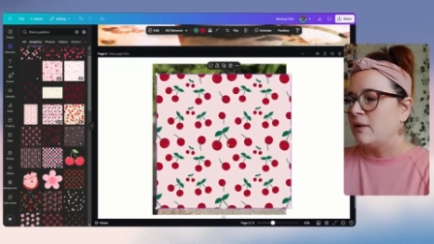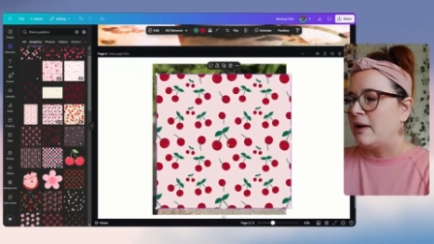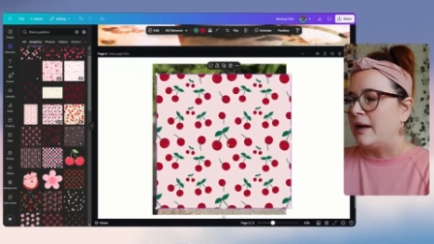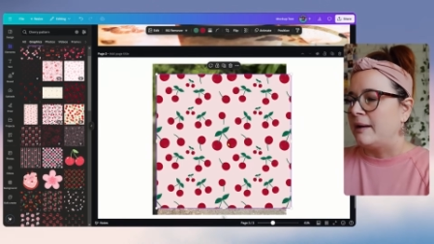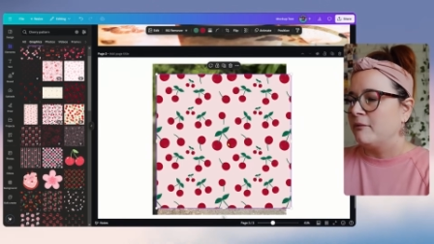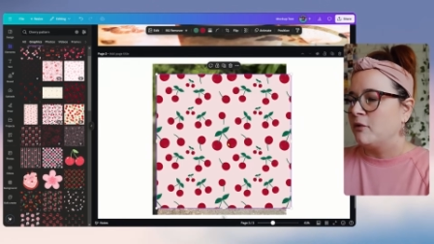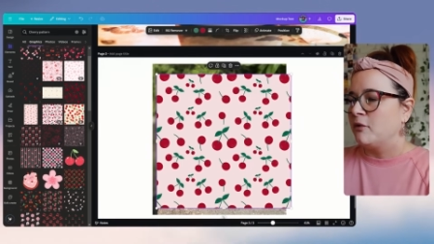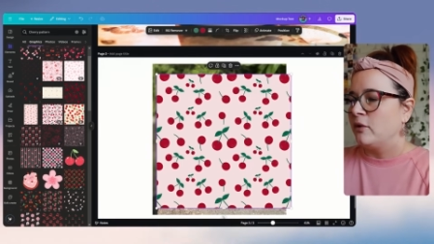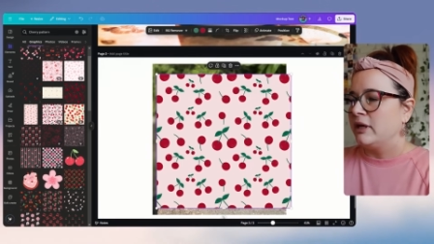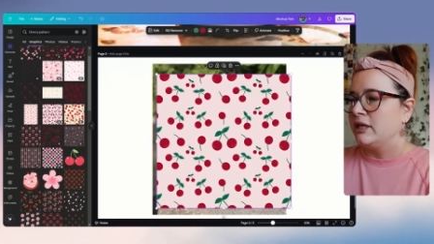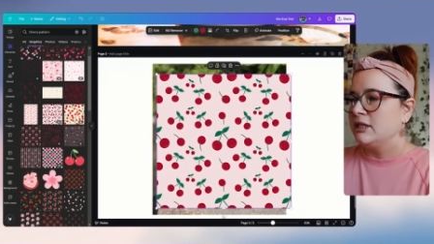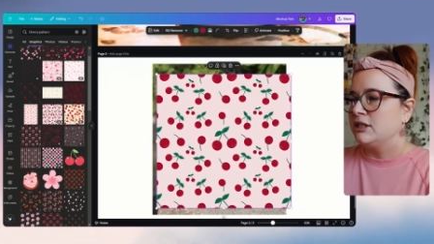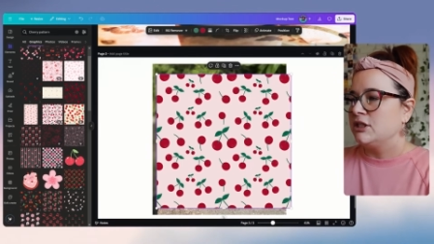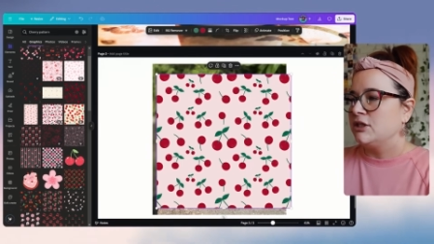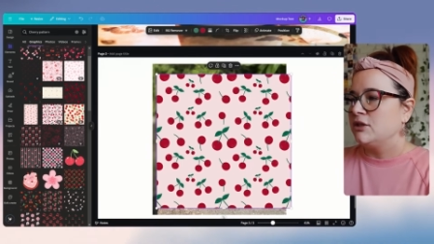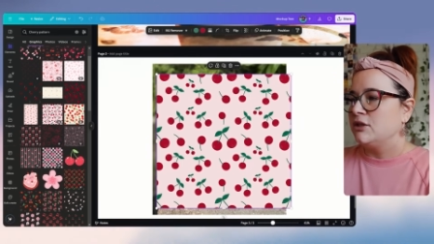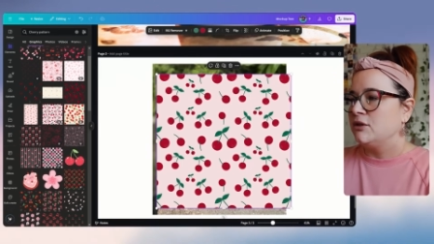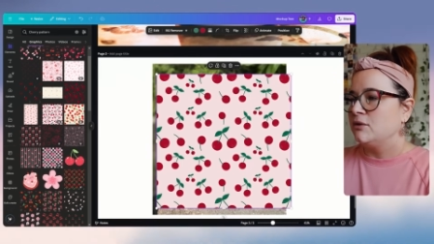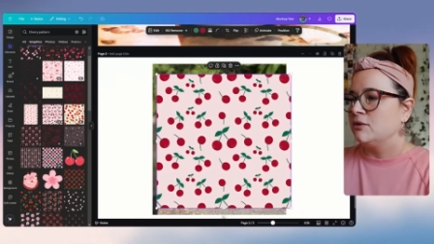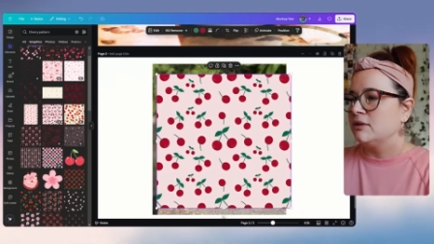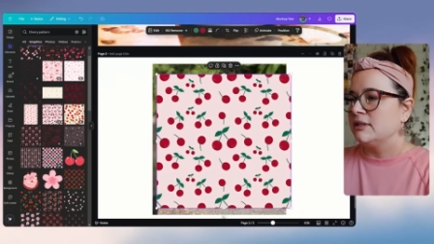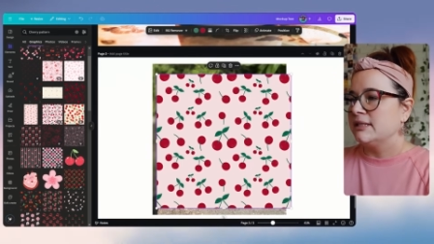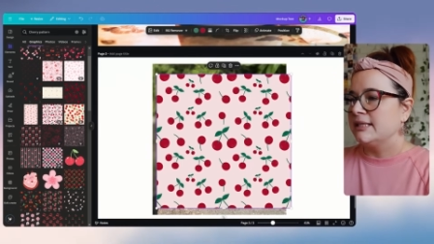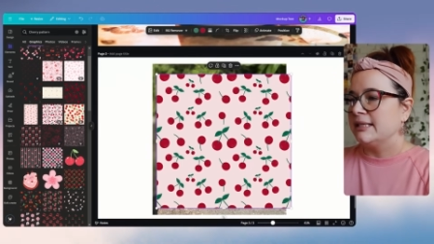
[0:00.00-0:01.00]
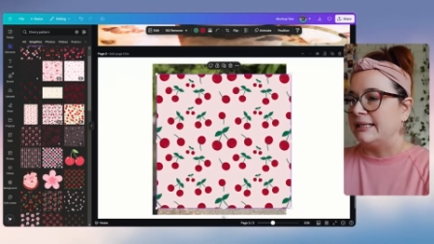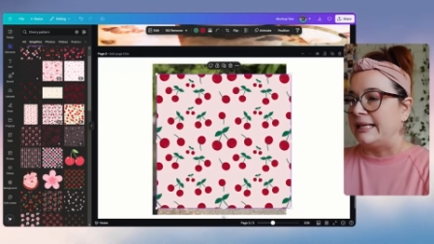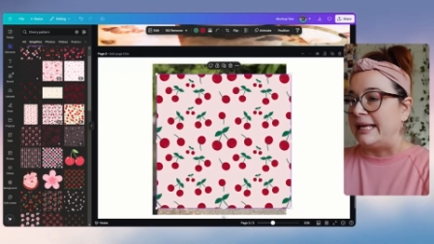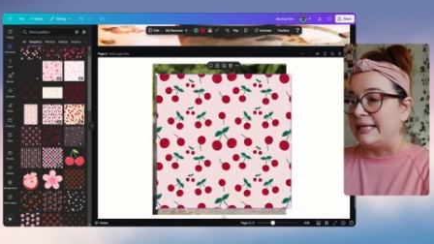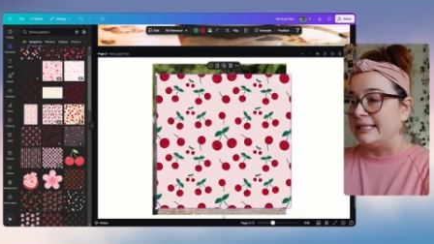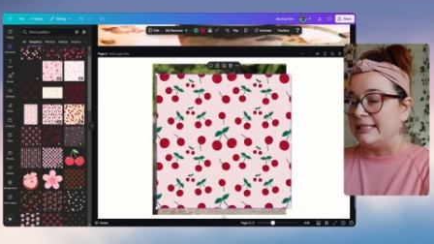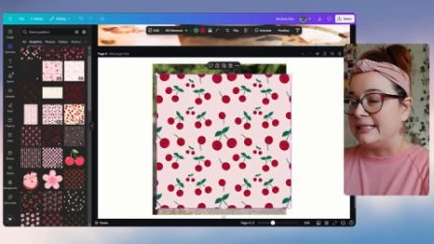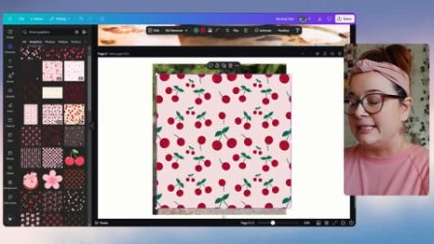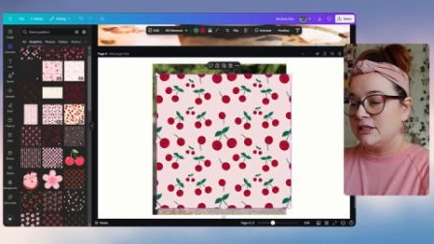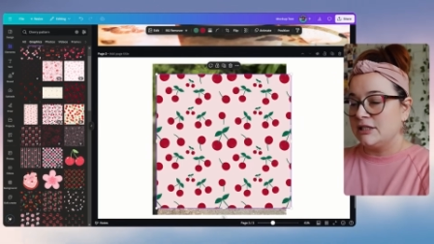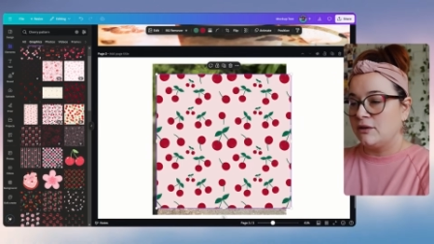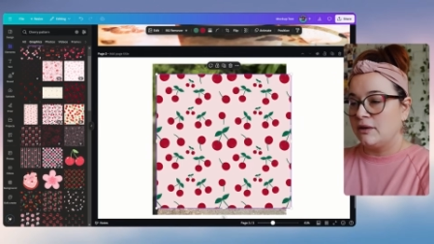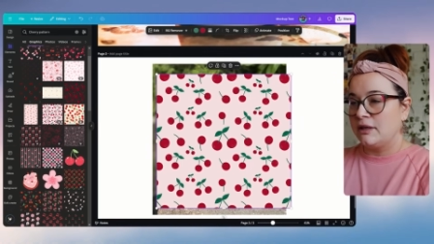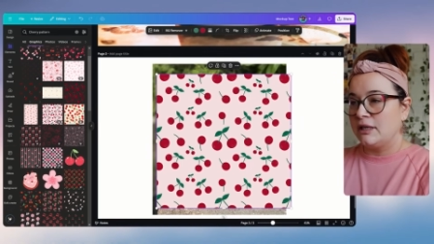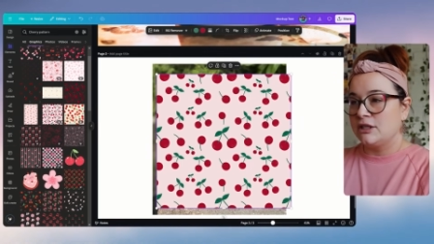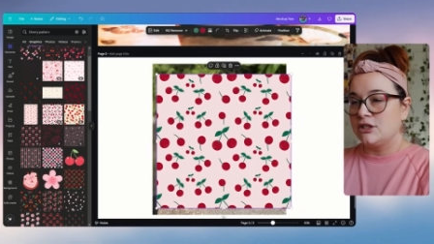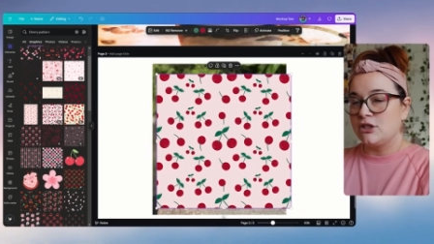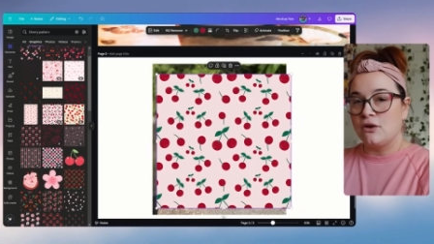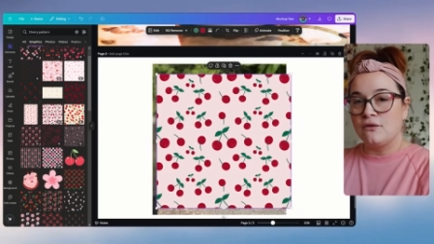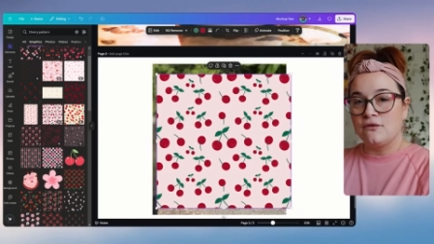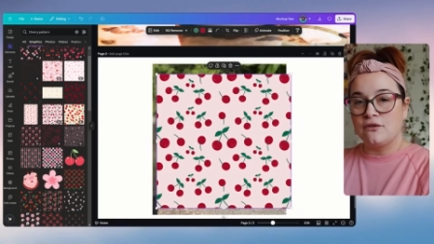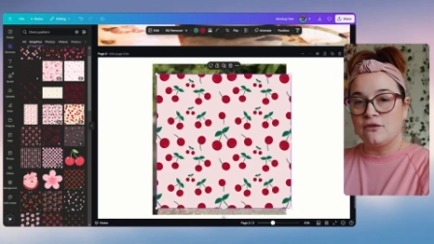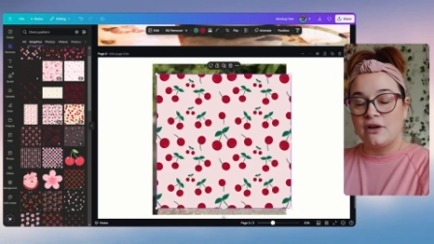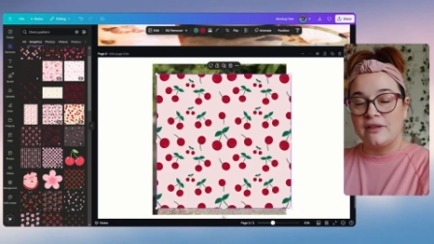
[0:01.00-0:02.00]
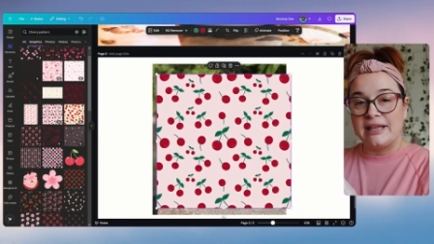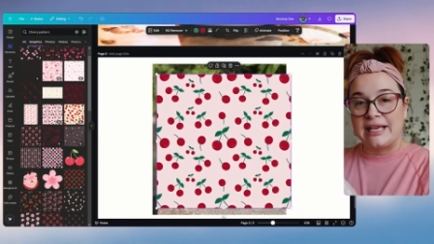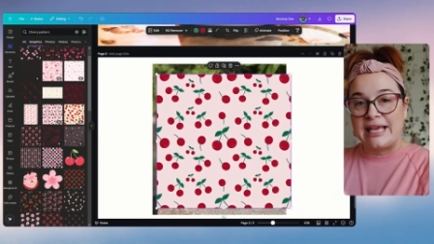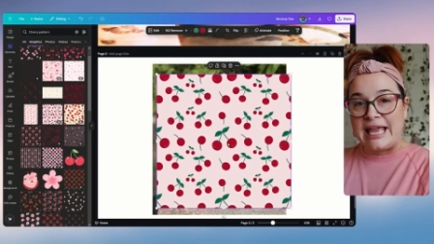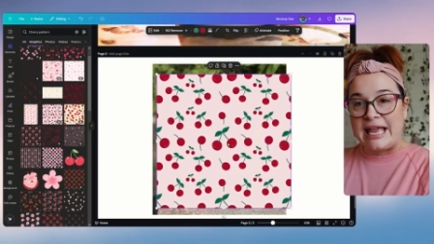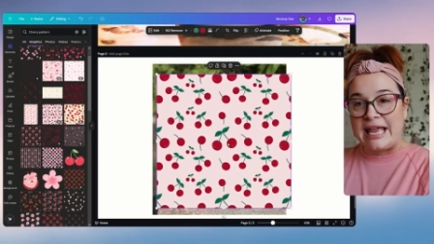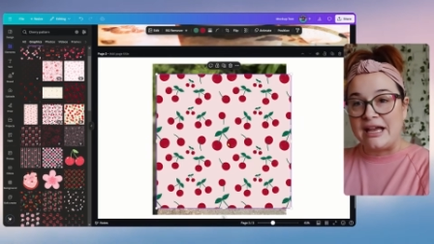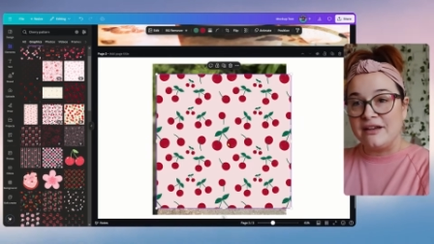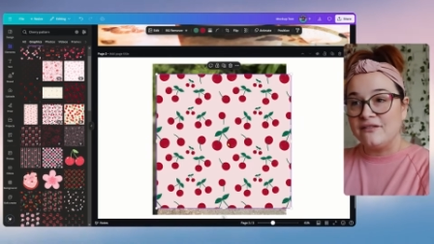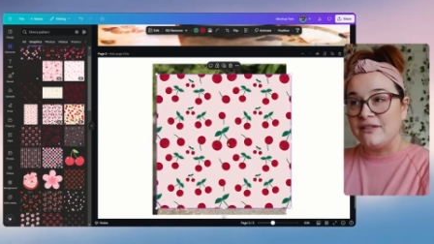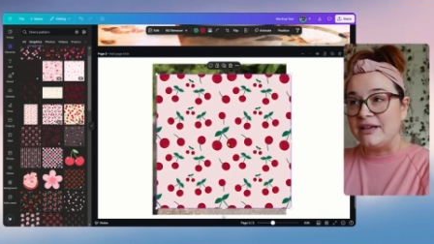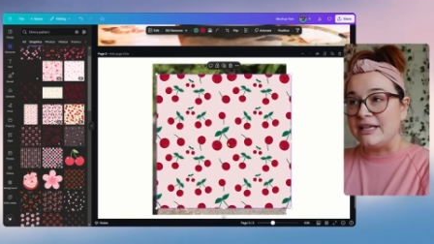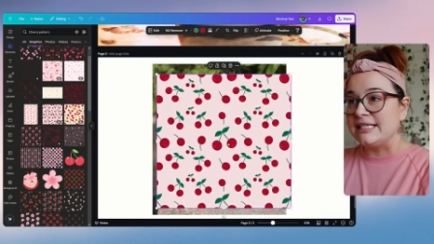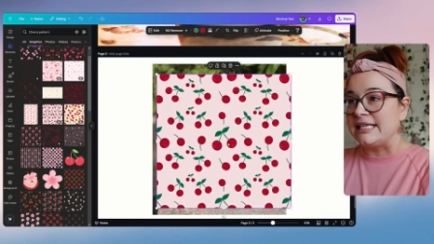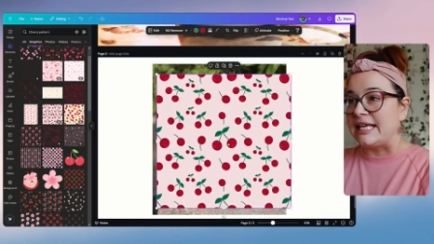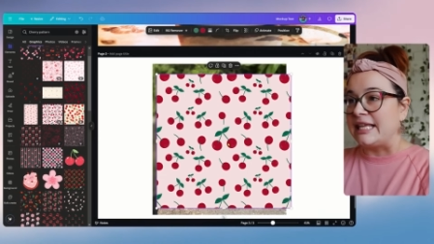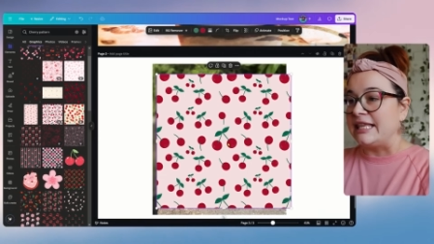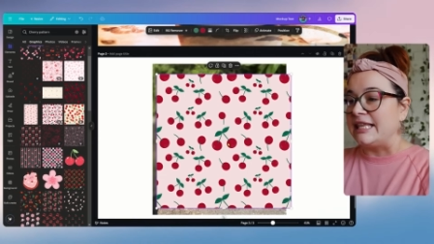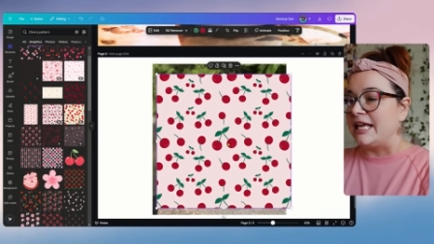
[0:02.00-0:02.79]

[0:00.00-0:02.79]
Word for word: So I'm going to select it so that it's over on the canvas